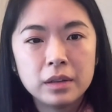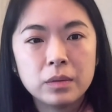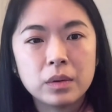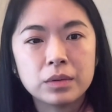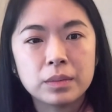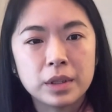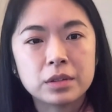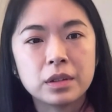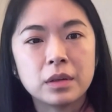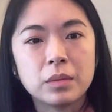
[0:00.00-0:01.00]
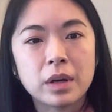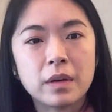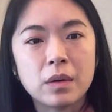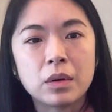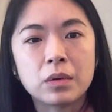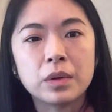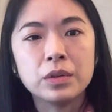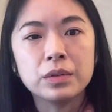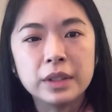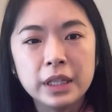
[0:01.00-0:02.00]
We want to make sure that we have our
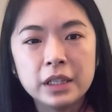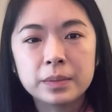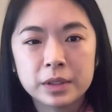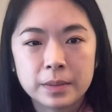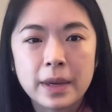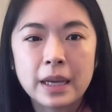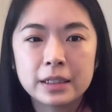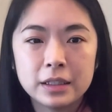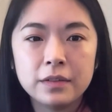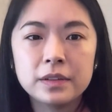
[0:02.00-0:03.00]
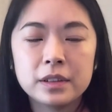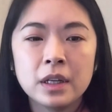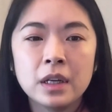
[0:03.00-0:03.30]
unique perspectives,